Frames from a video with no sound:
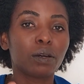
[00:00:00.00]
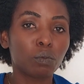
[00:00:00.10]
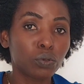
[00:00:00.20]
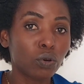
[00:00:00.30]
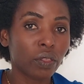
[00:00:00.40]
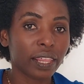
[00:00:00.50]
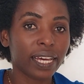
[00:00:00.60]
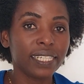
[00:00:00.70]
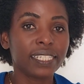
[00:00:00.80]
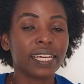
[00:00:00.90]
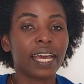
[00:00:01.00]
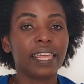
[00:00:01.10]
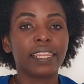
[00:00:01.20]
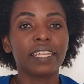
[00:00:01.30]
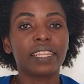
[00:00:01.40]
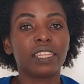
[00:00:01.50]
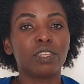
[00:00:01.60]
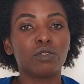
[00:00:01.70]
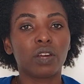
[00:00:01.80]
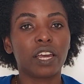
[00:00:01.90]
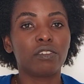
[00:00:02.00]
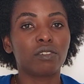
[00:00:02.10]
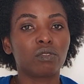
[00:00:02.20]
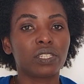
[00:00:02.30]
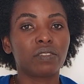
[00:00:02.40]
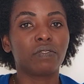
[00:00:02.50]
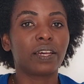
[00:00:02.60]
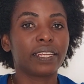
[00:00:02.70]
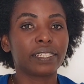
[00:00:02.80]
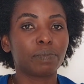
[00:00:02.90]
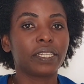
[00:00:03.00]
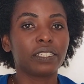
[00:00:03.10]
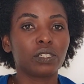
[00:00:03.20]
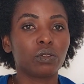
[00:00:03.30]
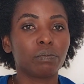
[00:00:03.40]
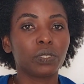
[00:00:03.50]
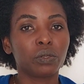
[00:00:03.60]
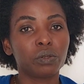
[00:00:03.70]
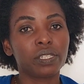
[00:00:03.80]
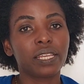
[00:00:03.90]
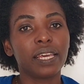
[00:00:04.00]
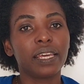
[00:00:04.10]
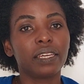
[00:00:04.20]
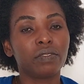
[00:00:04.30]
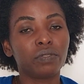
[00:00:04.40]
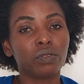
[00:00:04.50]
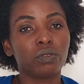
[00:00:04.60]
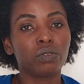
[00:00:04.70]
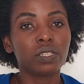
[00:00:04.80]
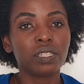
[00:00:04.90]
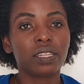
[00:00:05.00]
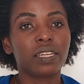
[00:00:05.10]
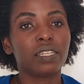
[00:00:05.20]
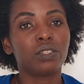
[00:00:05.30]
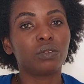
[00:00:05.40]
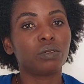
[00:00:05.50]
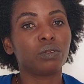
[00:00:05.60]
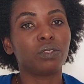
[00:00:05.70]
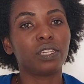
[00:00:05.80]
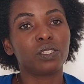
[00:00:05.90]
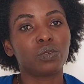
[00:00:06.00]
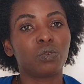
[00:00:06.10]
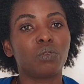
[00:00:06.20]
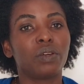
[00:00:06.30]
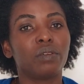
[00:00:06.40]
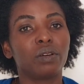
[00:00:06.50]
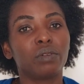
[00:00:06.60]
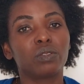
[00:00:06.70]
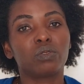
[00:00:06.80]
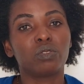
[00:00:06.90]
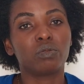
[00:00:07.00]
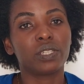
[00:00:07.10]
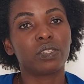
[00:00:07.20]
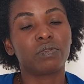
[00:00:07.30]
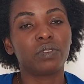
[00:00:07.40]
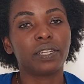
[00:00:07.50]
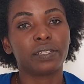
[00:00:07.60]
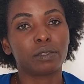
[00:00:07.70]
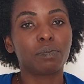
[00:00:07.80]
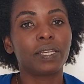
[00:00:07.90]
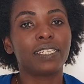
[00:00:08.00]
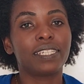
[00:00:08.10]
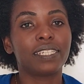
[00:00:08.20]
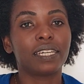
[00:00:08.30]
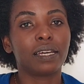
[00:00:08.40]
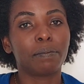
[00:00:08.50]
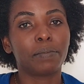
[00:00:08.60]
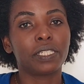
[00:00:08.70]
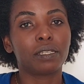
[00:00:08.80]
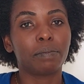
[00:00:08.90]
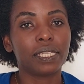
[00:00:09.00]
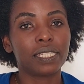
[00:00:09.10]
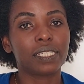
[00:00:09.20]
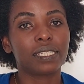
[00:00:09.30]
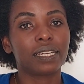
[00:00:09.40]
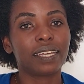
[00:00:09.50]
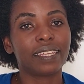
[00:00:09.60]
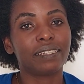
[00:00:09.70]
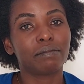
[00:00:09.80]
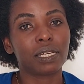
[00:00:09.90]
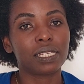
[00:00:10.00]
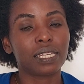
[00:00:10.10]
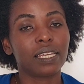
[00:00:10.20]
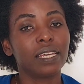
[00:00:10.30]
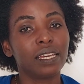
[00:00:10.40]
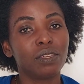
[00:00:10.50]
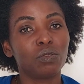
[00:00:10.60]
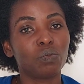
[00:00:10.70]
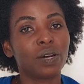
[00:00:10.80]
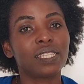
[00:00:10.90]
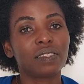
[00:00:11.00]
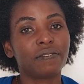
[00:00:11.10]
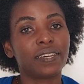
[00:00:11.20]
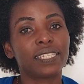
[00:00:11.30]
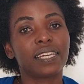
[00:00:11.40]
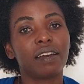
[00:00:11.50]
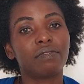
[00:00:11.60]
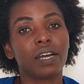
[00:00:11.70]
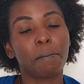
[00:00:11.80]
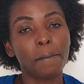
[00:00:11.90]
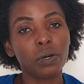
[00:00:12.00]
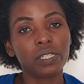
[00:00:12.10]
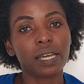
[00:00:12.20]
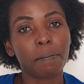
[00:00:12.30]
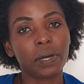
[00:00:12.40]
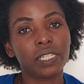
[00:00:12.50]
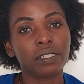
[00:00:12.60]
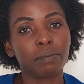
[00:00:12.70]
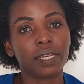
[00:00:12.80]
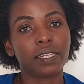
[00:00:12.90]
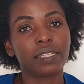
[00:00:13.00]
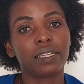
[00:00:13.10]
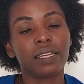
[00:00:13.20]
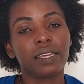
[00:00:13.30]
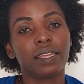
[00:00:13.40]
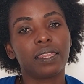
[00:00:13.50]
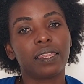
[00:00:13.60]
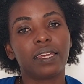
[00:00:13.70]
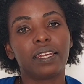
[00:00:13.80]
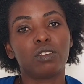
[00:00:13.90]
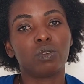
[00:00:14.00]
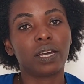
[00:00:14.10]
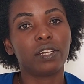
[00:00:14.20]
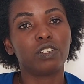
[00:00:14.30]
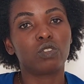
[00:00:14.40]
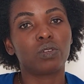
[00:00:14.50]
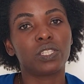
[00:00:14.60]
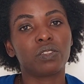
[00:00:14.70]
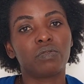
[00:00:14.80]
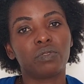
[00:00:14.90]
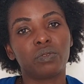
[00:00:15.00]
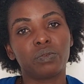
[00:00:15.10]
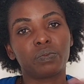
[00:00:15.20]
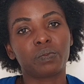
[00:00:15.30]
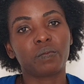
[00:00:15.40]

Book that, and then you can request for an expedition, because if you don't, then there's no way you are going to request for an expedited appointment at the embassy. You must first have a booked appointment, then you can request for